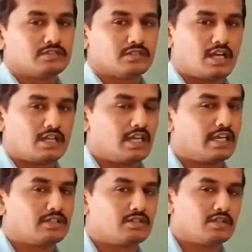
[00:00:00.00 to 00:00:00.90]
not
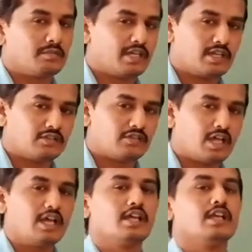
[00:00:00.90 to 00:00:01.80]
related to the Mendel's
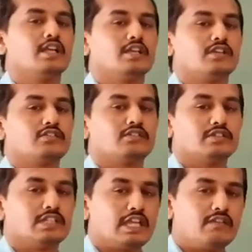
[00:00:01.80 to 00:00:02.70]
law, it is
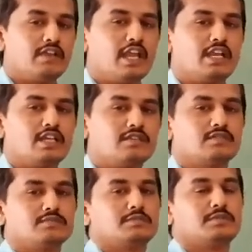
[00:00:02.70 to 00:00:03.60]
deviated
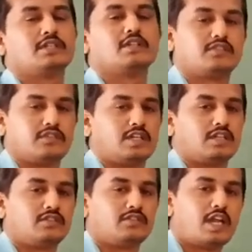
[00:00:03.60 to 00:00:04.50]
from the Mendel's law.
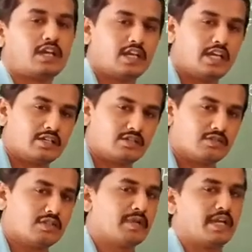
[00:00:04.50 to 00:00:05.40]
It is not related to
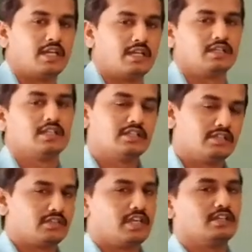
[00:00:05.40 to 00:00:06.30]
the Mendel. Other
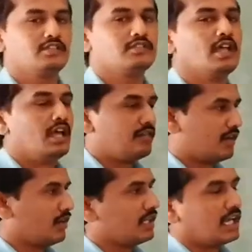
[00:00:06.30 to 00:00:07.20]
scientists
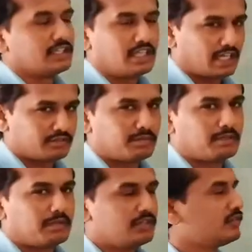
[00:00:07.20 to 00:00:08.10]
following other
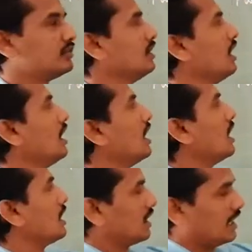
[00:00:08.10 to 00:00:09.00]
experiments
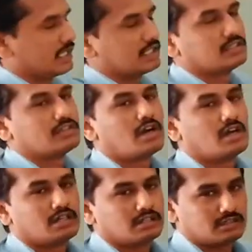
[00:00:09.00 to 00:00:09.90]
and like in
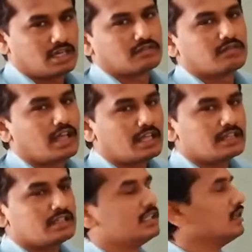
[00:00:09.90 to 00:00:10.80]
dog
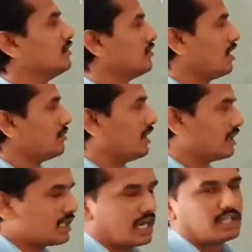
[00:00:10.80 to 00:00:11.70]
flower
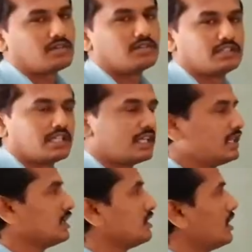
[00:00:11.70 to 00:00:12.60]
formulated another one theory.
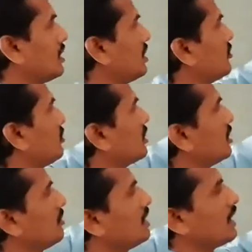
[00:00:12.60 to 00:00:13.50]
That theory is
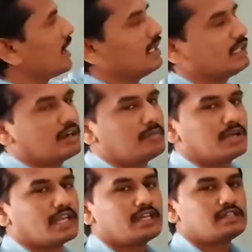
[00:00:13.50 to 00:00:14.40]
nothing but
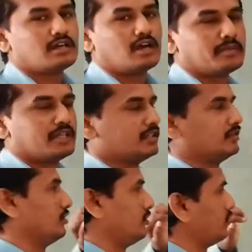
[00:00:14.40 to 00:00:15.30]
incomplete
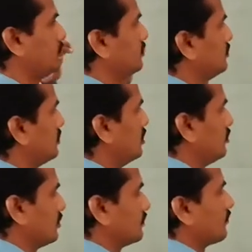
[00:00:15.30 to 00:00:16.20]
dominance.
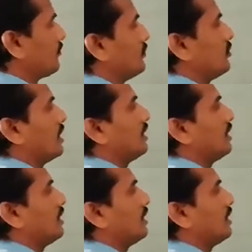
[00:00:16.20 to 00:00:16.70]
Listen. So, red